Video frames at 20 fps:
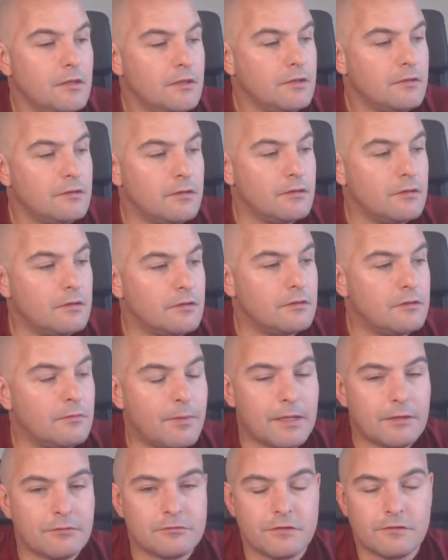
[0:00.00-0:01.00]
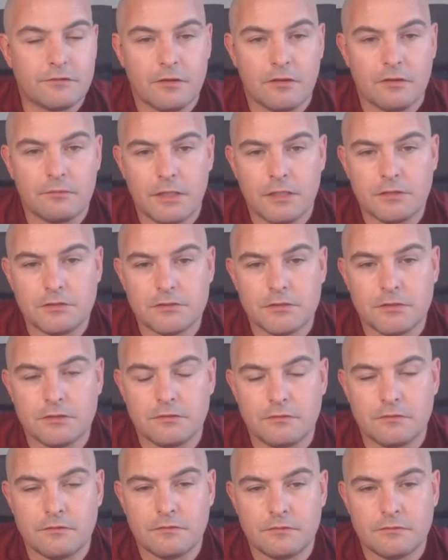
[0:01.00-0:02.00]
the boundaries that I
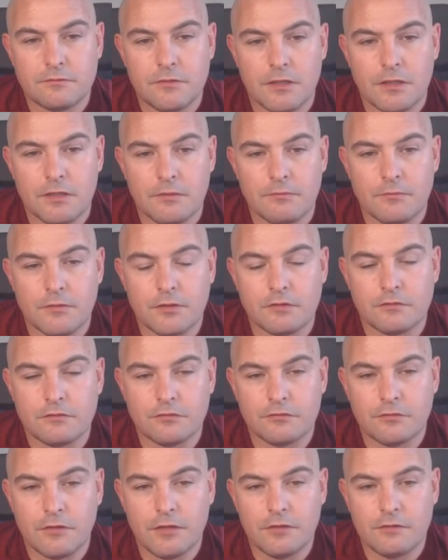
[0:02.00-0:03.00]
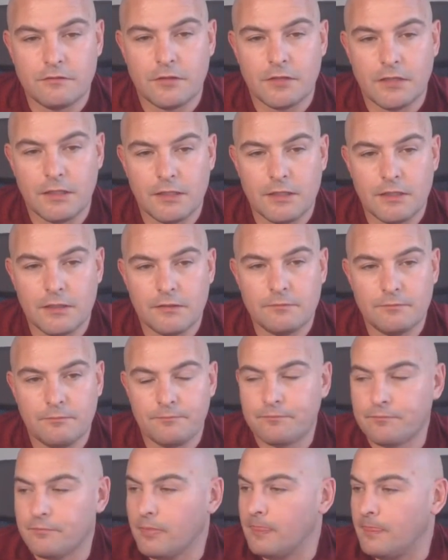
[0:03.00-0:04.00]
mentioned, the constraints are clear,
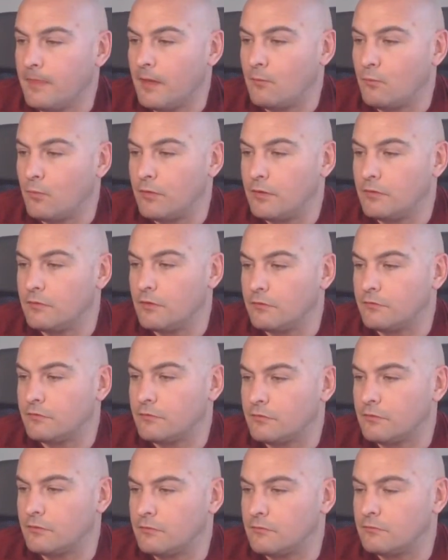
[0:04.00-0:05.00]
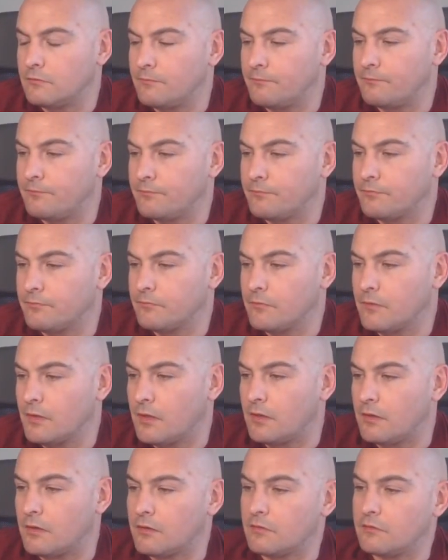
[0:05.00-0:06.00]
and within those
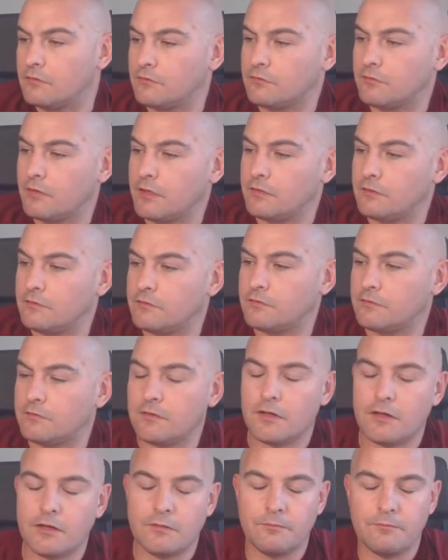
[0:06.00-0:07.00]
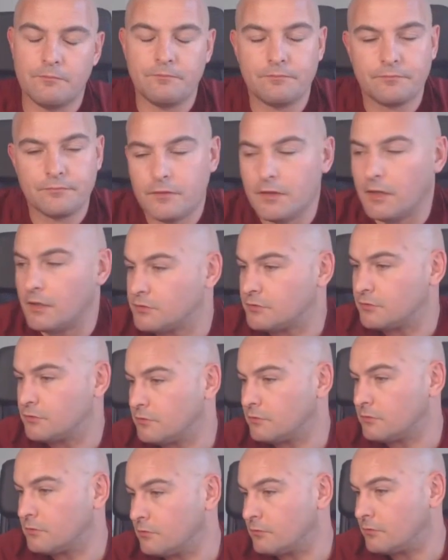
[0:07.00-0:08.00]
constraints, yeah,
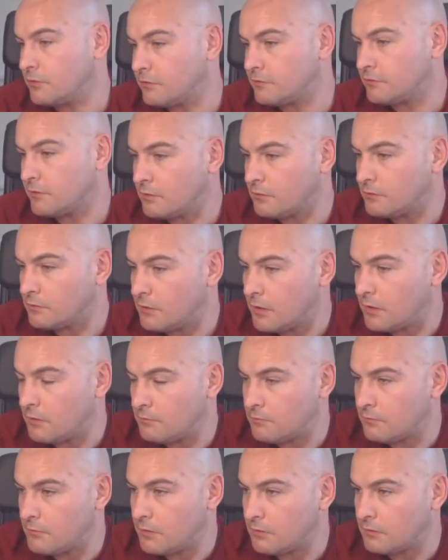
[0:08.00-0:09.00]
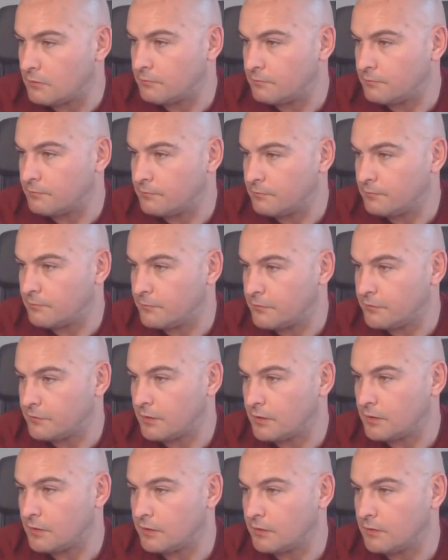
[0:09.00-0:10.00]
sure, Claudius, I'll
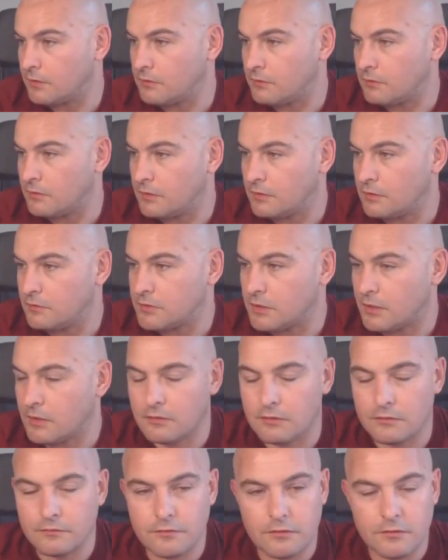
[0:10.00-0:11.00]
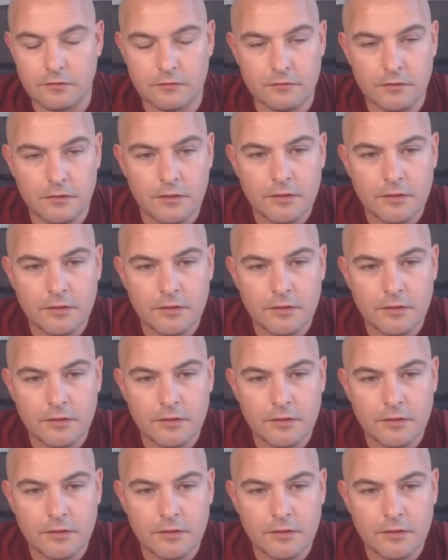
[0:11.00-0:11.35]
stick a link in the chat after this.